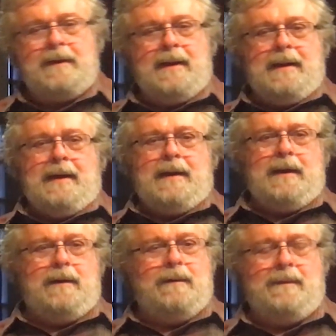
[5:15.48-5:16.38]
like
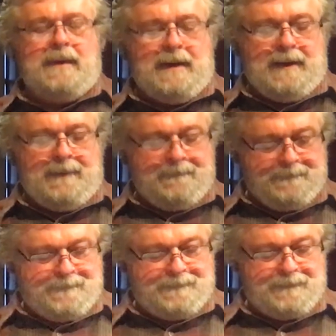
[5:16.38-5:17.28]
you and me,
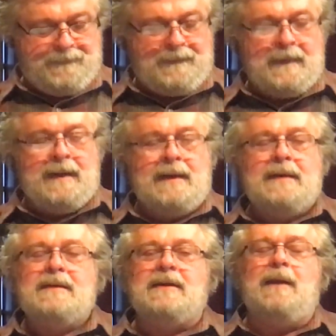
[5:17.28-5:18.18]

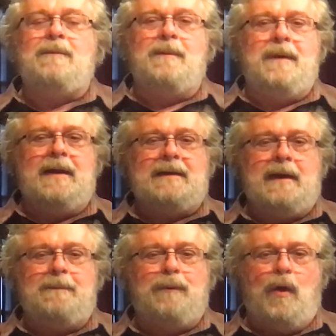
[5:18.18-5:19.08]
seemed to be at
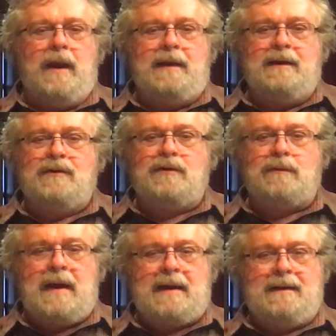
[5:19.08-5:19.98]
that point
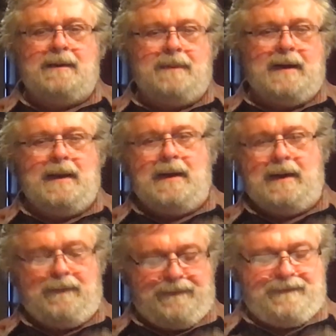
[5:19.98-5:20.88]
distracted by
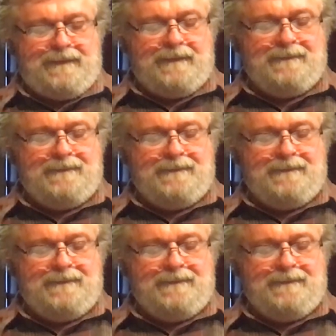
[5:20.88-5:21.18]
life,